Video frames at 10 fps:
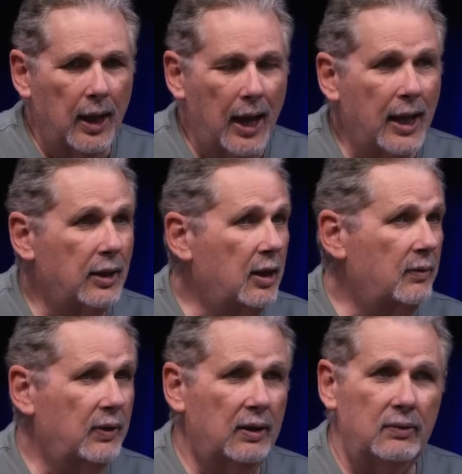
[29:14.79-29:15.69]
I
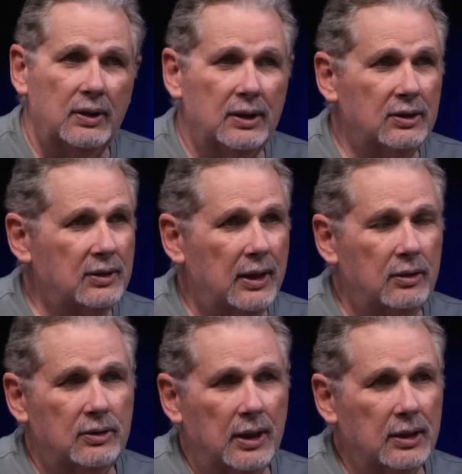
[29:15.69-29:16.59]
love everything as loud
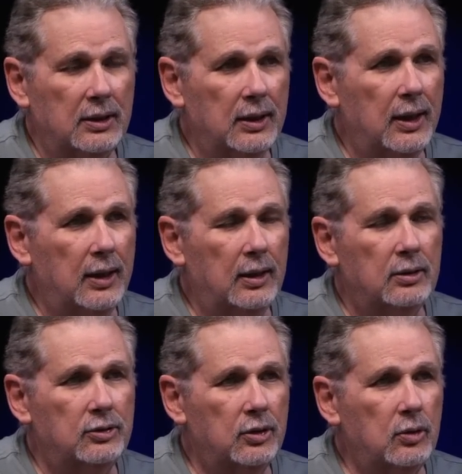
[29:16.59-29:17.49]
as I can get it.
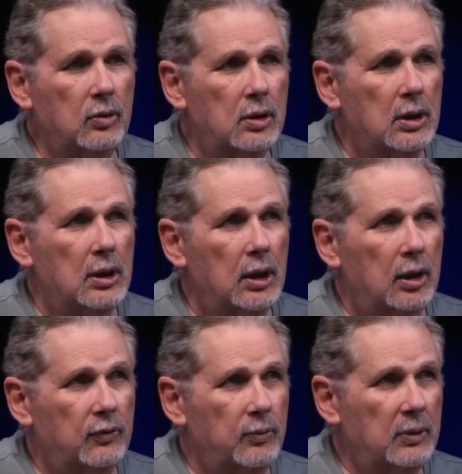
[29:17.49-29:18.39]
So
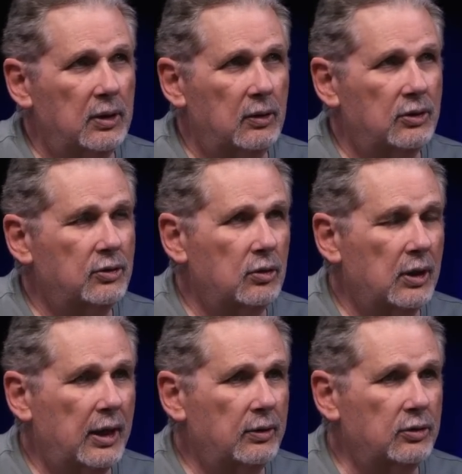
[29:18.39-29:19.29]
for me, there is no
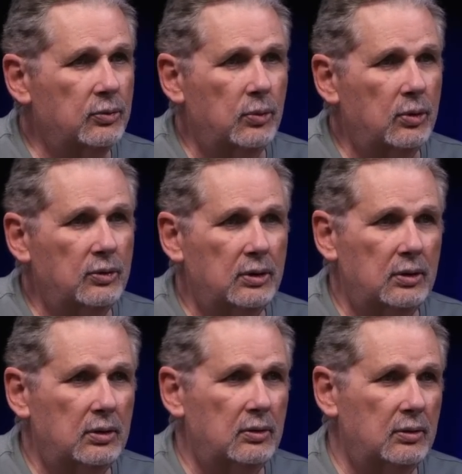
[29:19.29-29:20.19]
loudness wars.
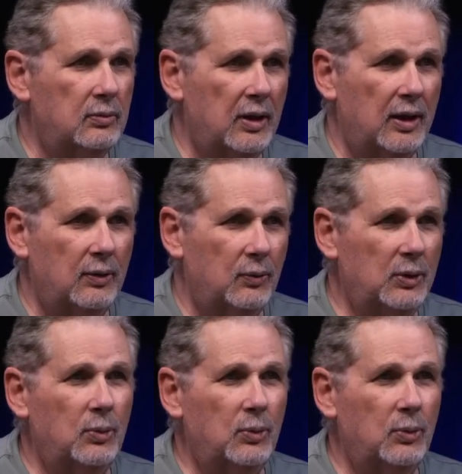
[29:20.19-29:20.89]
We